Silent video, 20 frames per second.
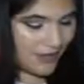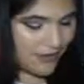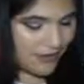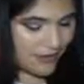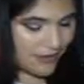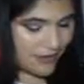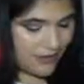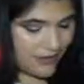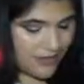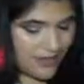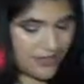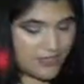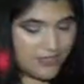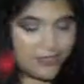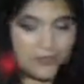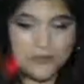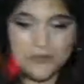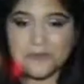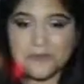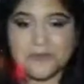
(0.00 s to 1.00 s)
I don't
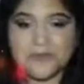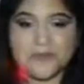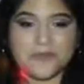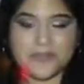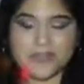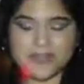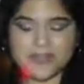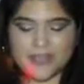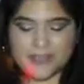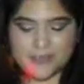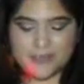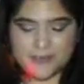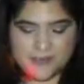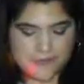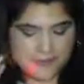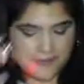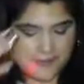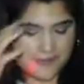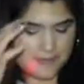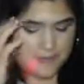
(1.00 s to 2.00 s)
know the name of it.
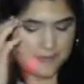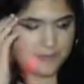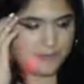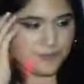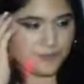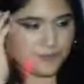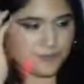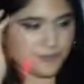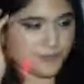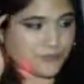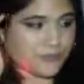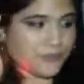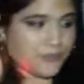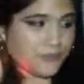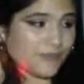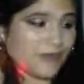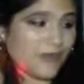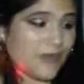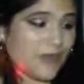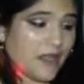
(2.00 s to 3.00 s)

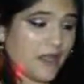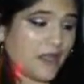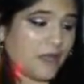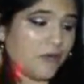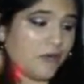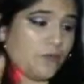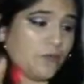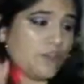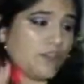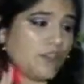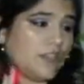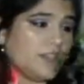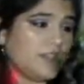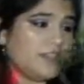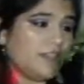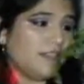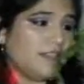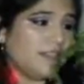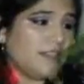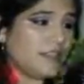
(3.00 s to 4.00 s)
I wish I did.
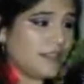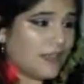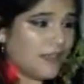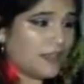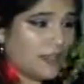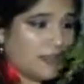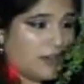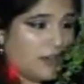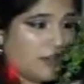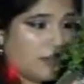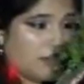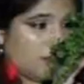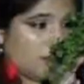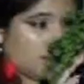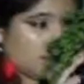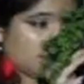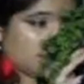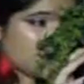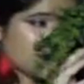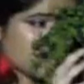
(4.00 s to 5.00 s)
All it
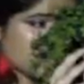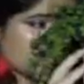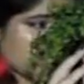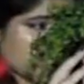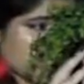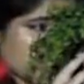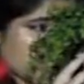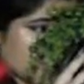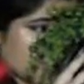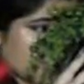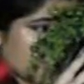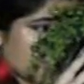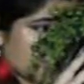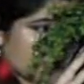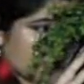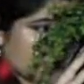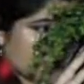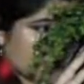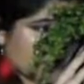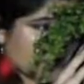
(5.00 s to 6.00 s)
says on here.
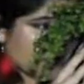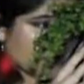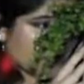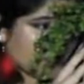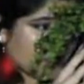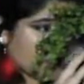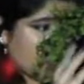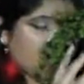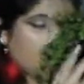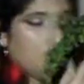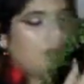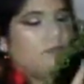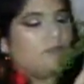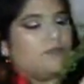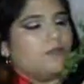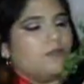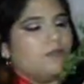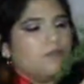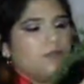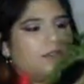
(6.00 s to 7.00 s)
Oh,
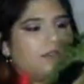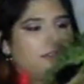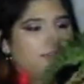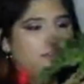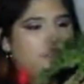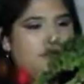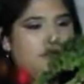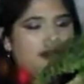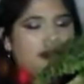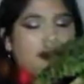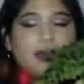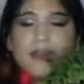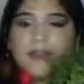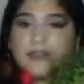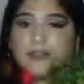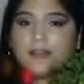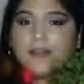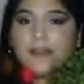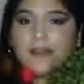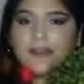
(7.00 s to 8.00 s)
I
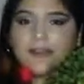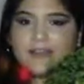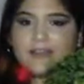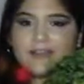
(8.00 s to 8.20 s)
lied.